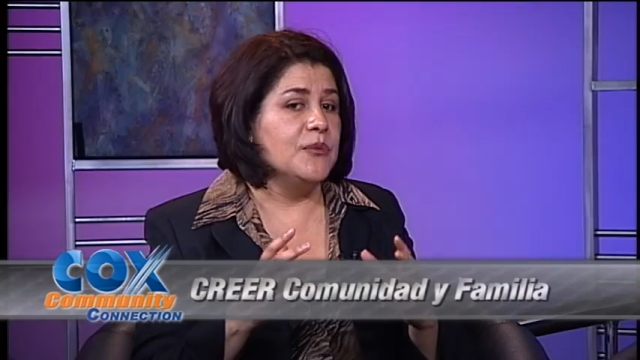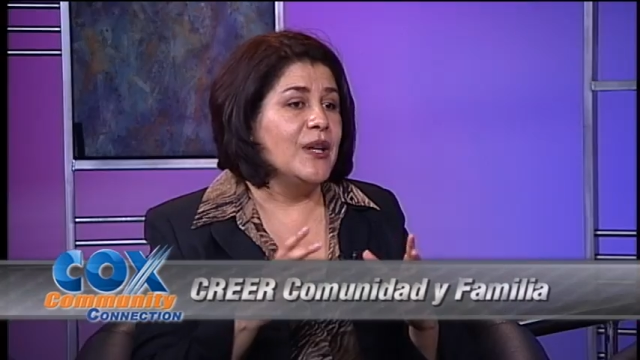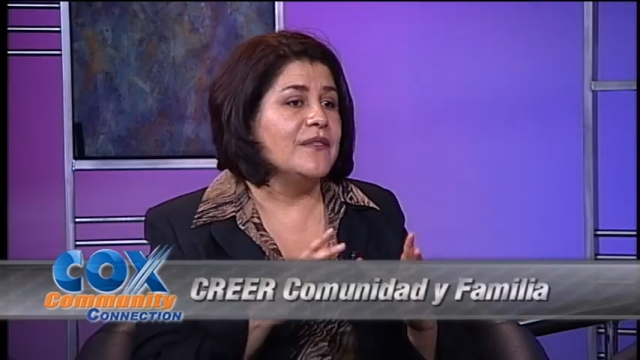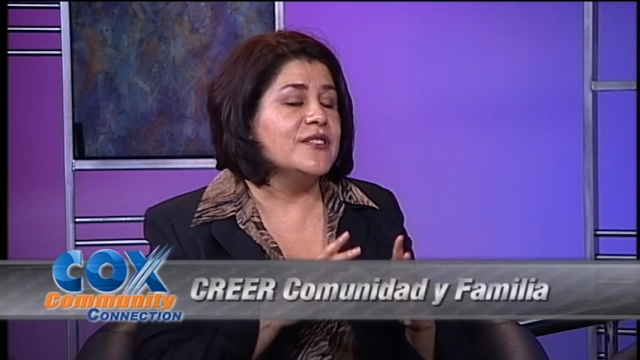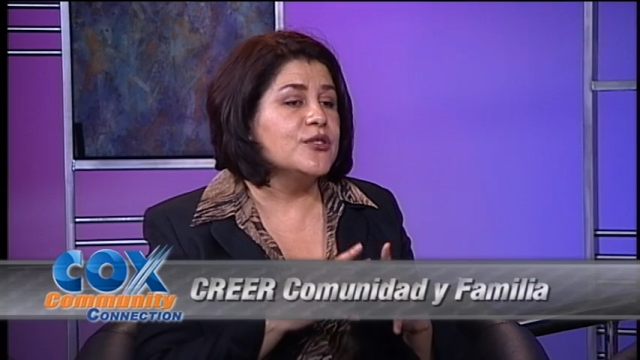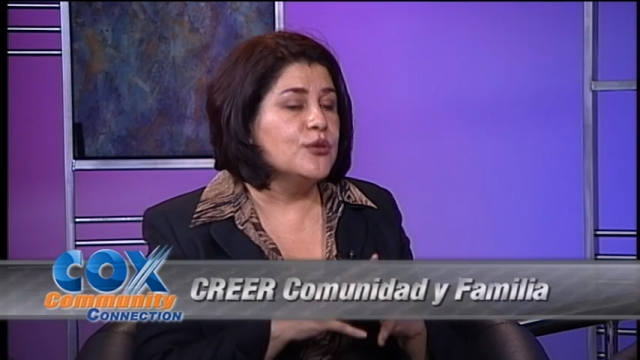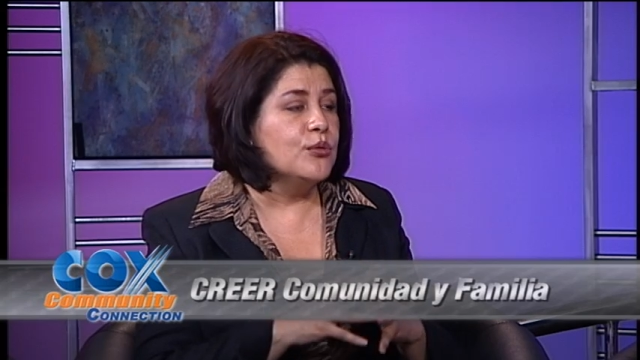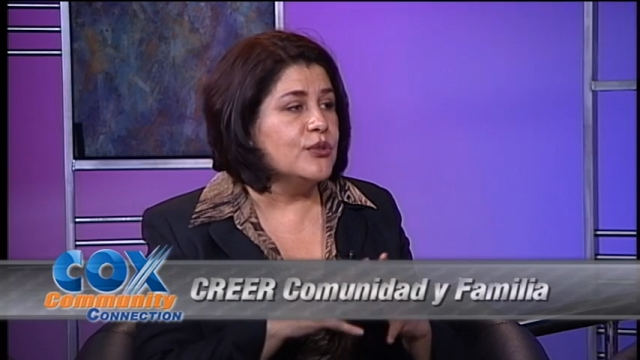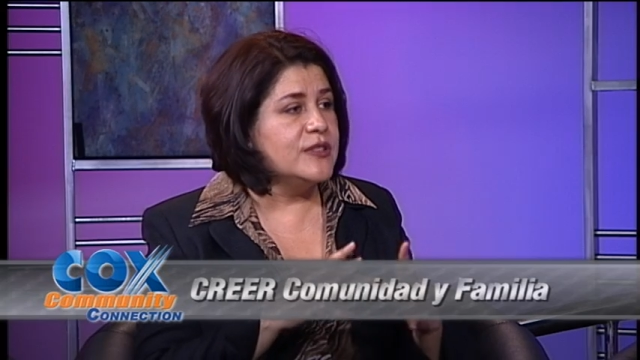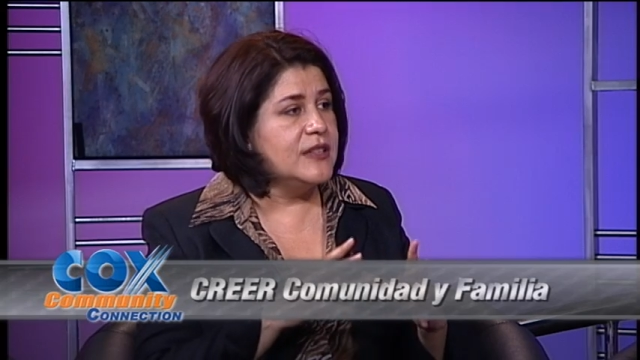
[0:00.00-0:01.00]
we have
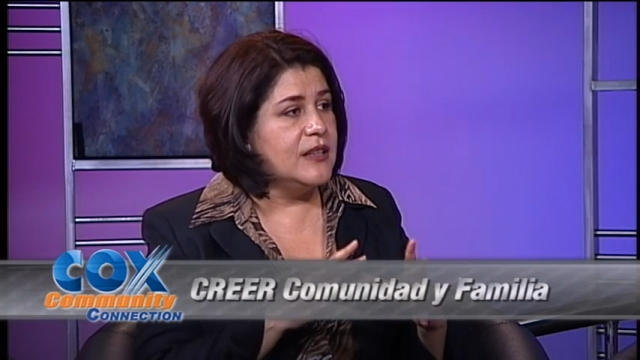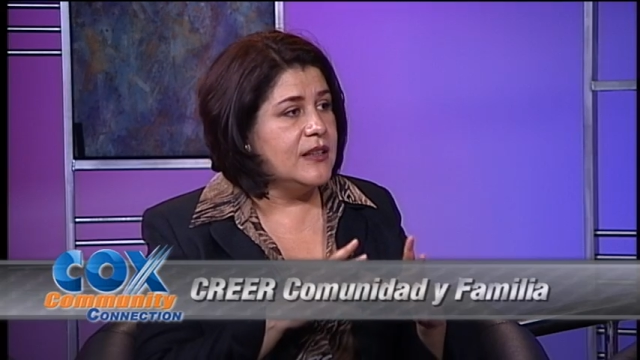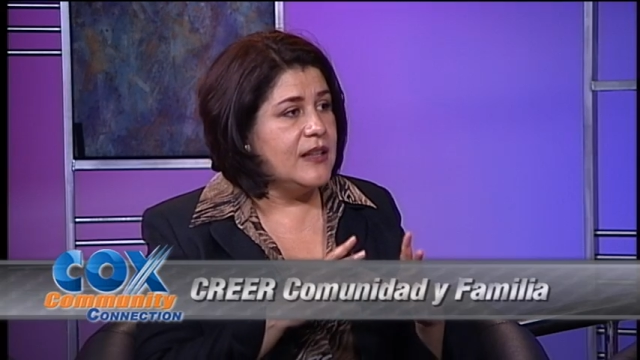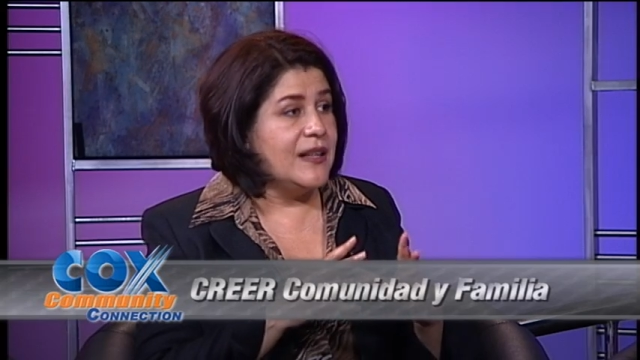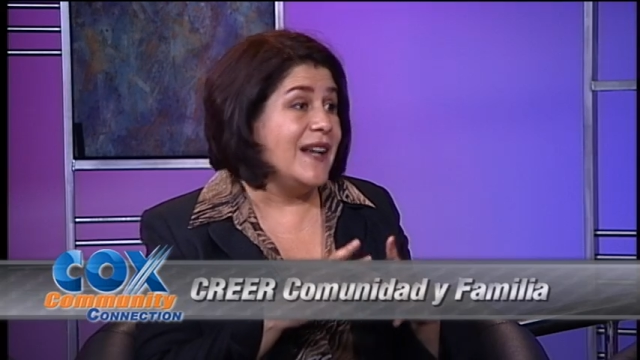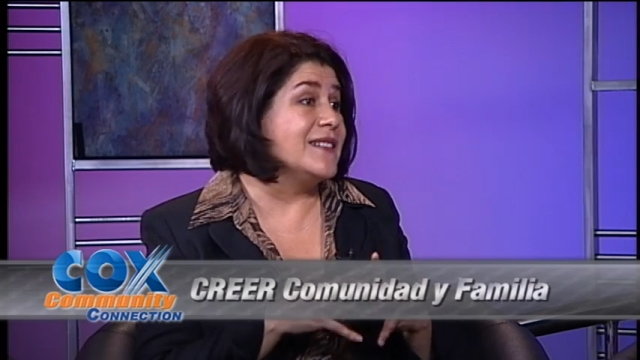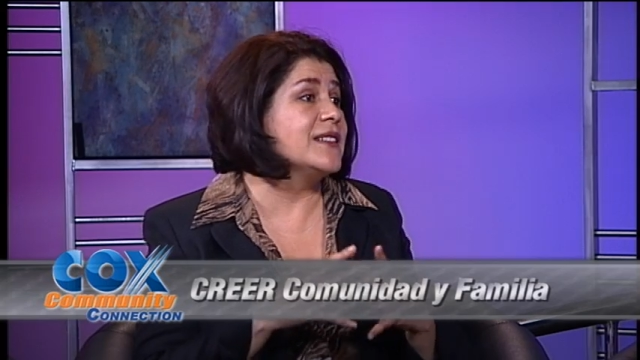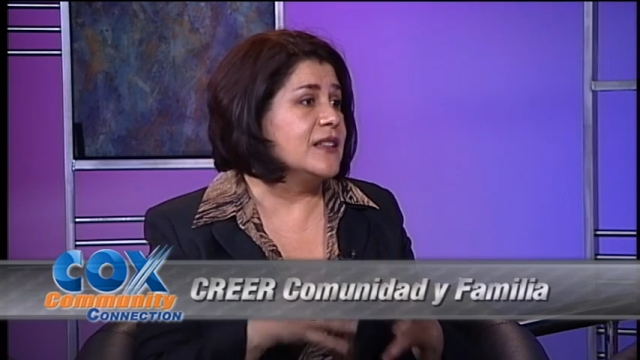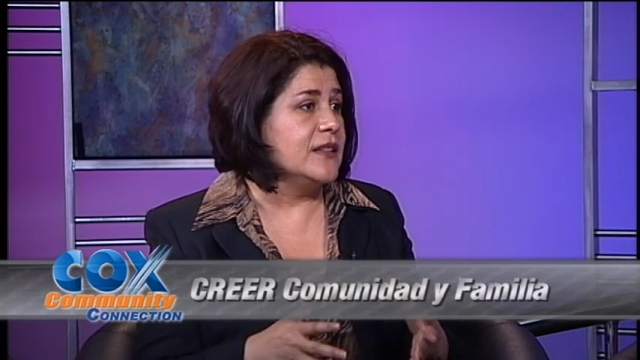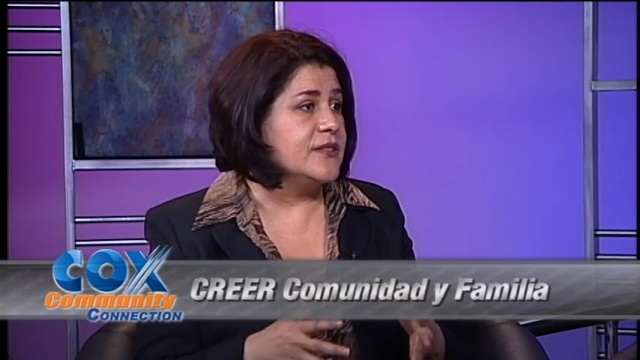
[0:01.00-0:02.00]
schools that are
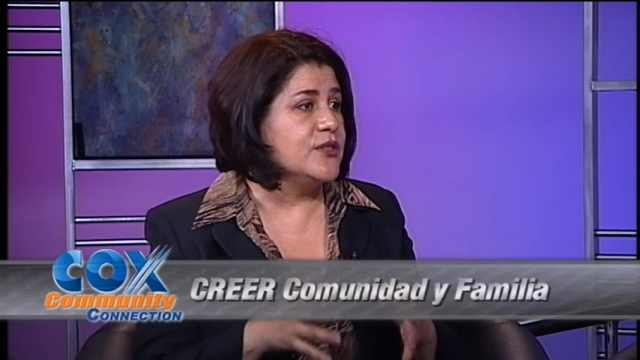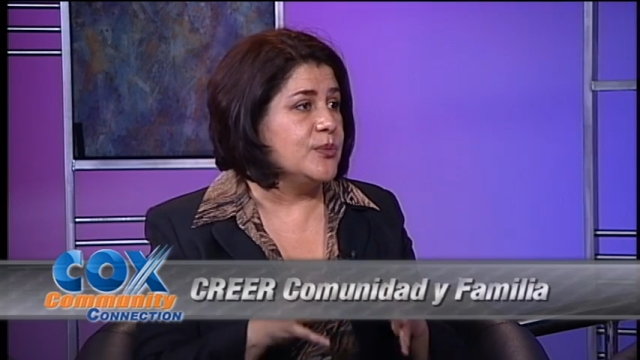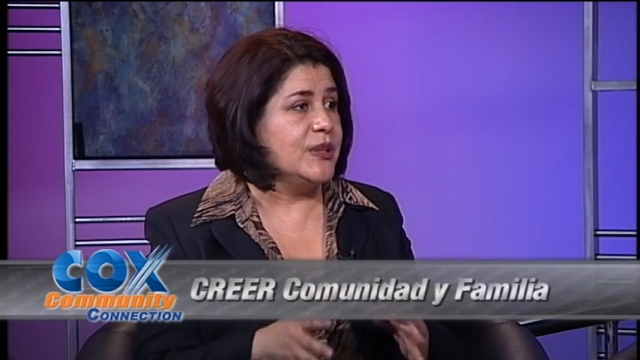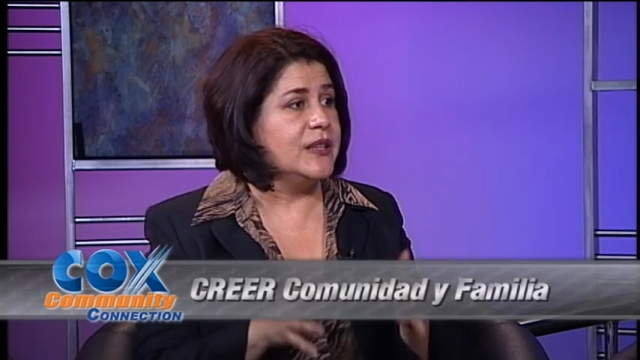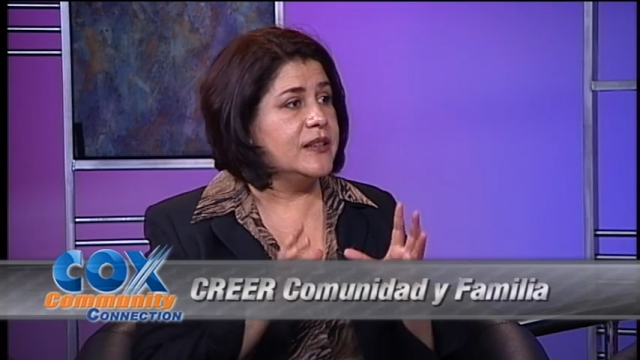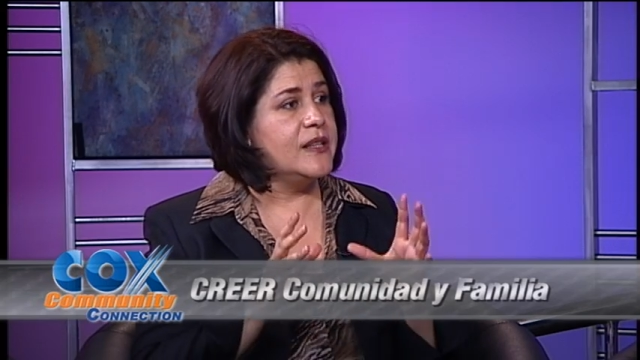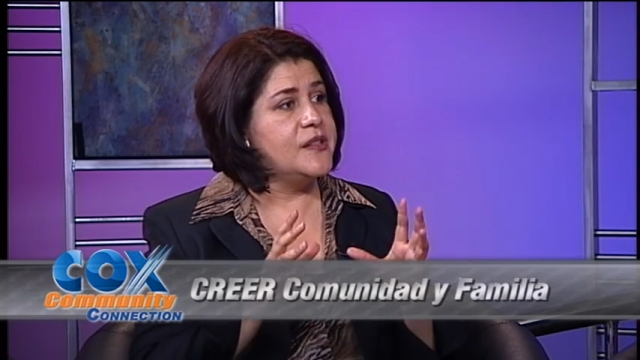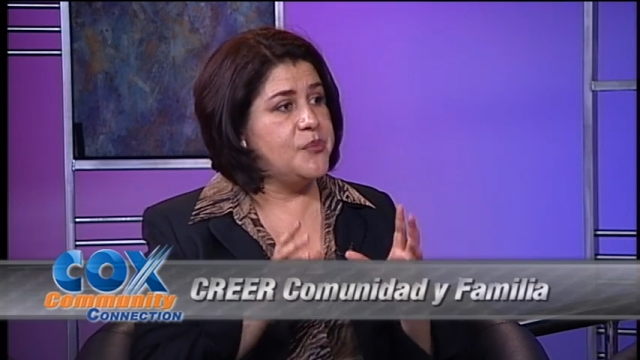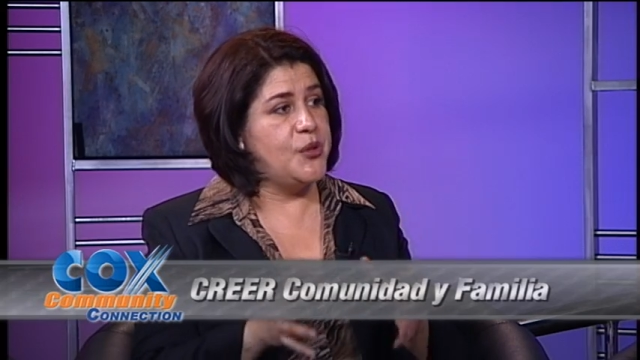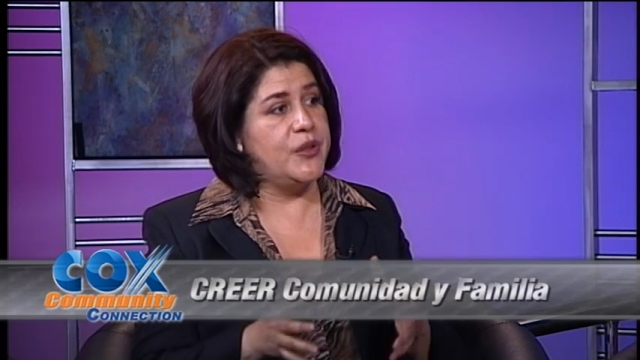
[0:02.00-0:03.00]
asking us to bring
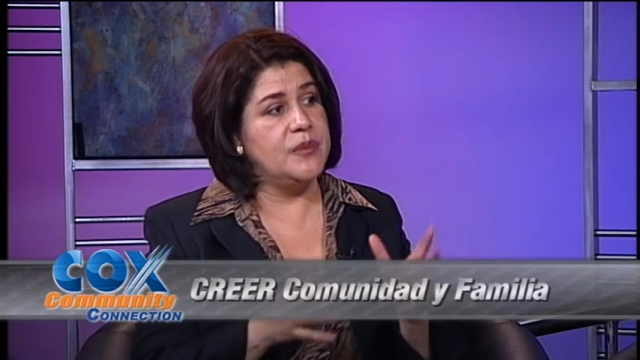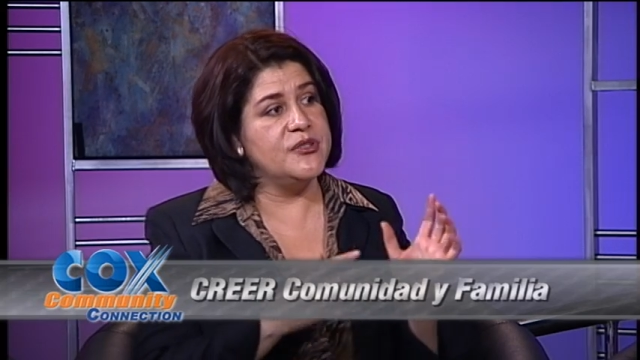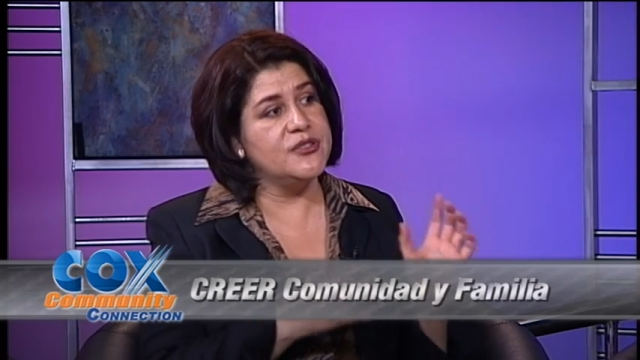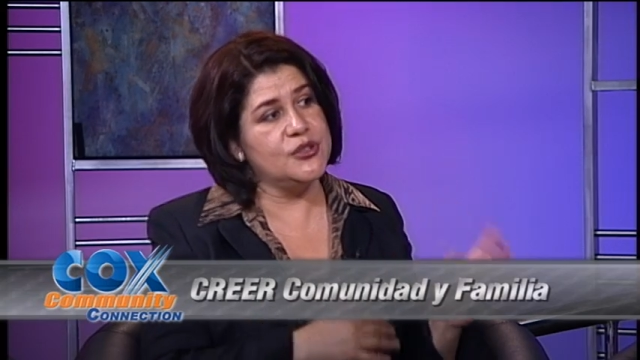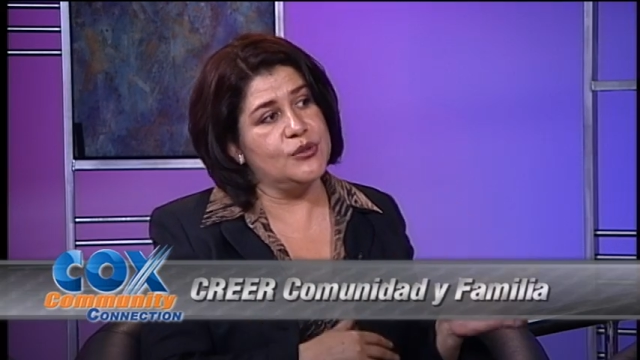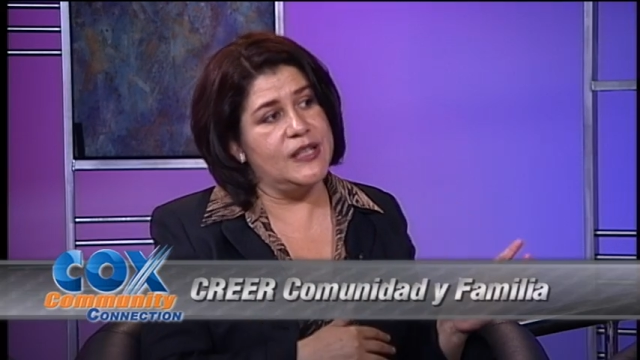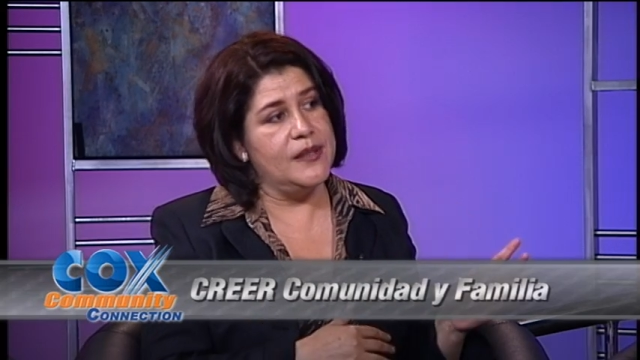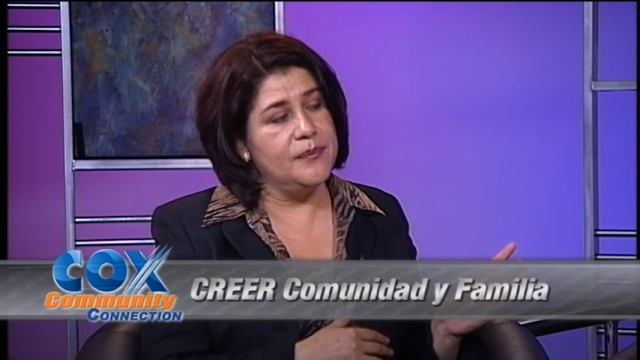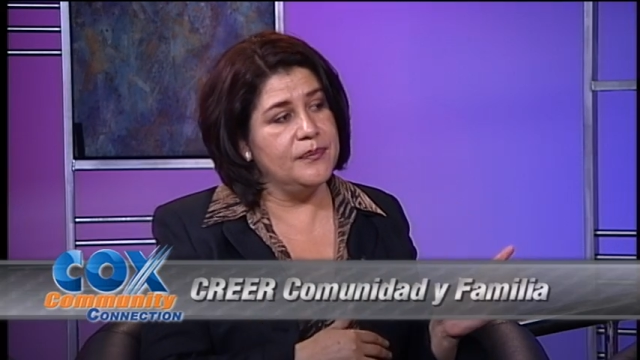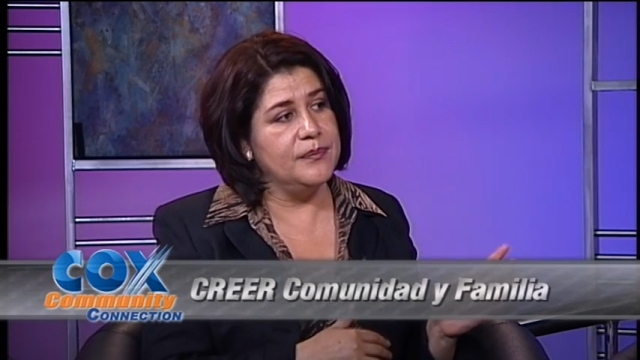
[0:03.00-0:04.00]
the programs to
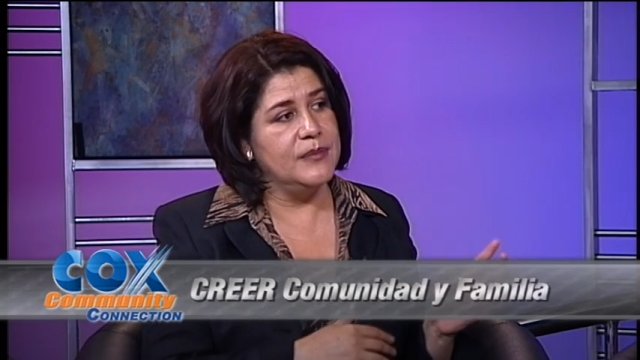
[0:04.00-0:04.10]
them.